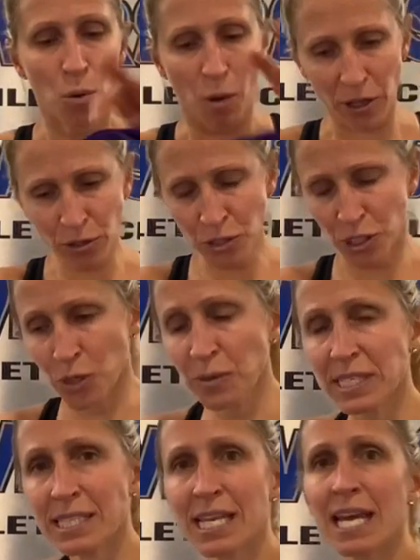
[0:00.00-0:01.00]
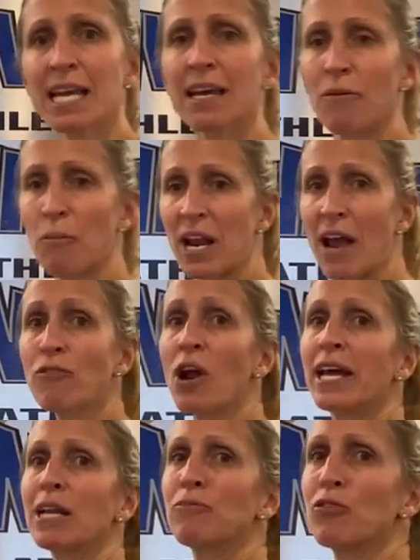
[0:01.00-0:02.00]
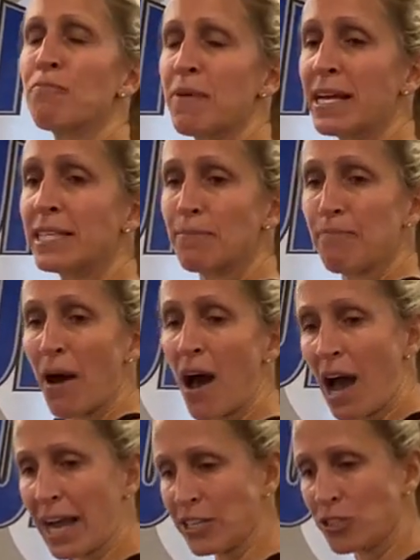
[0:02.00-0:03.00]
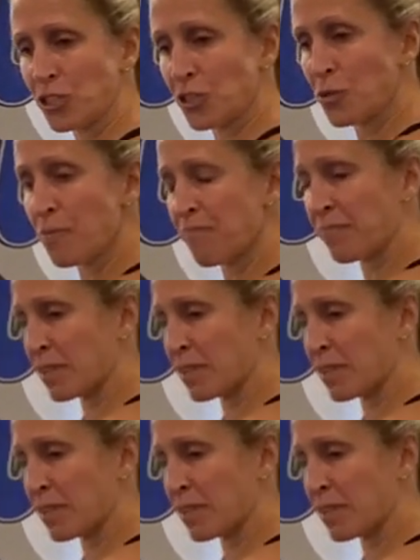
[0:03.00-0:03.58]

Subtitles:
What you'll do is take whatever item you picked behind you